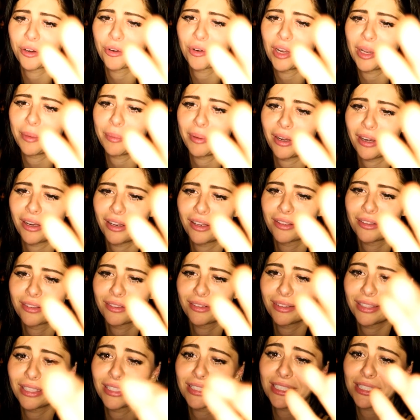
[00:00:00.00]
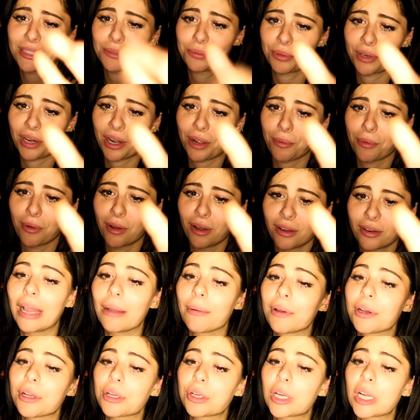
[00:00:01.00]
or cremated. This is what I want.
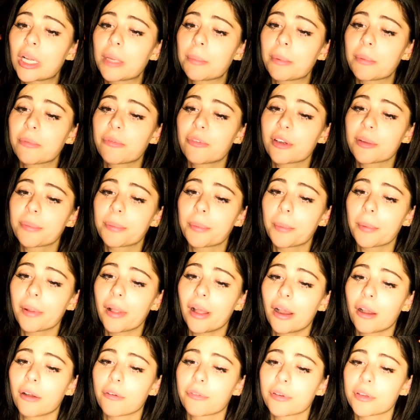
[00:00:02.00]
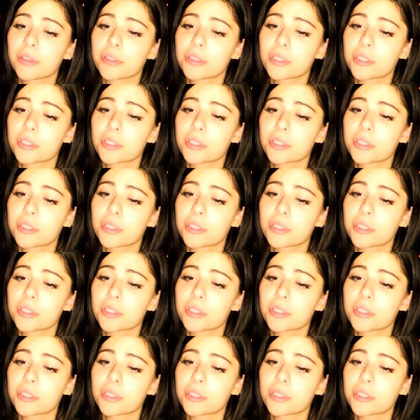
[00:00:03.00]
I want to creep and freak people out for